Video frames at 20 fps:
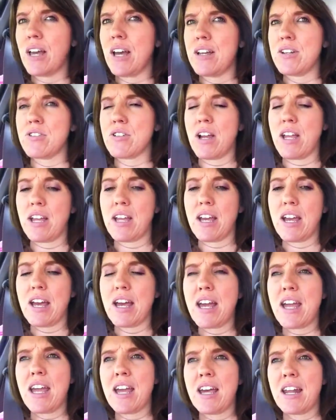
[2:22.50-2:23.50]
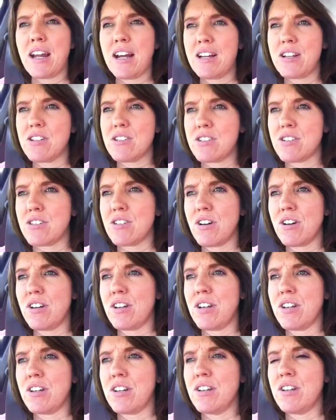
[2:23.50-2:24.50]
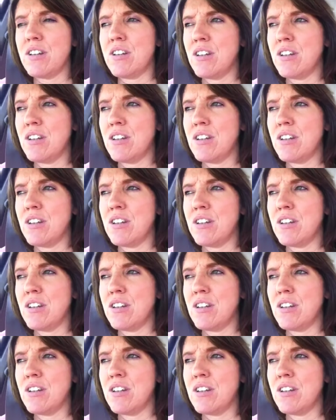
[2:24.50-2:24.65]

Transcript: I drank it, and I just started